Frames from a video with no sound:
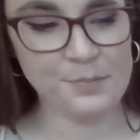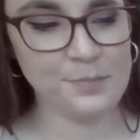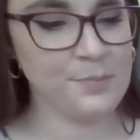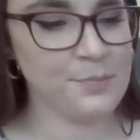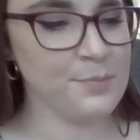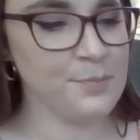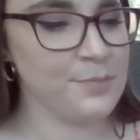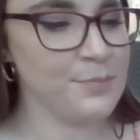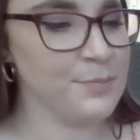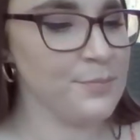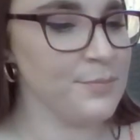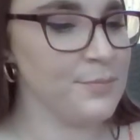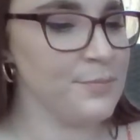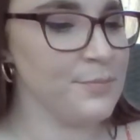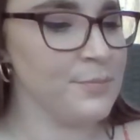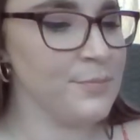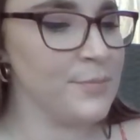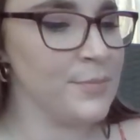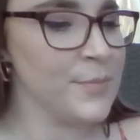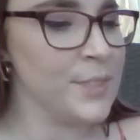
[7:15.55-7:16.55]

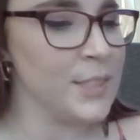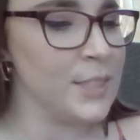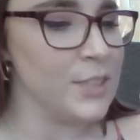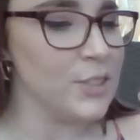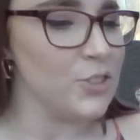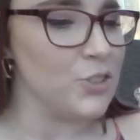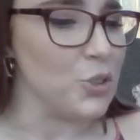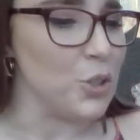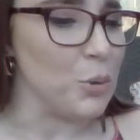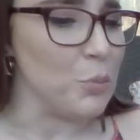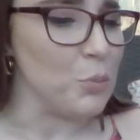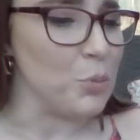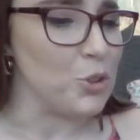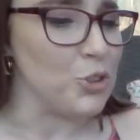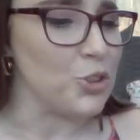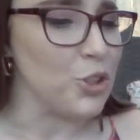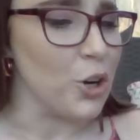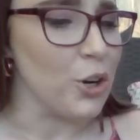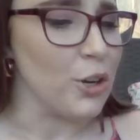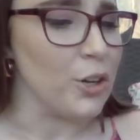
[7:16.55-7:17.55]
So then we're
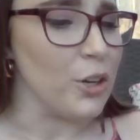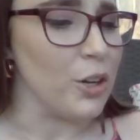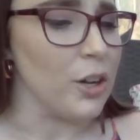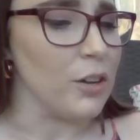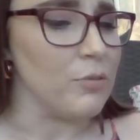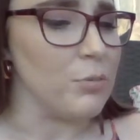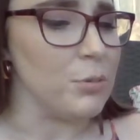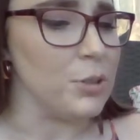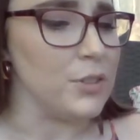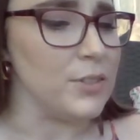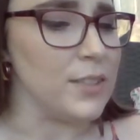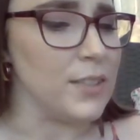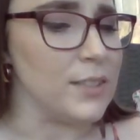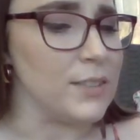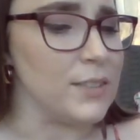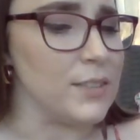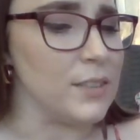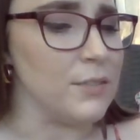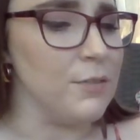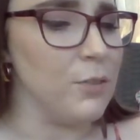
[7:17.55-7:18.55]
starting off with
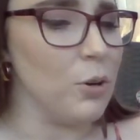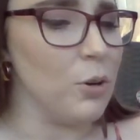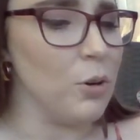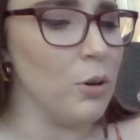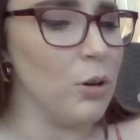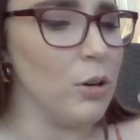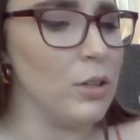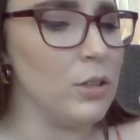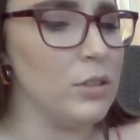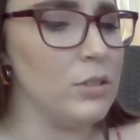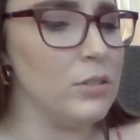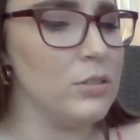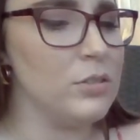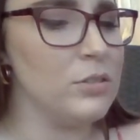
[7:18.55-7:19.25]
64.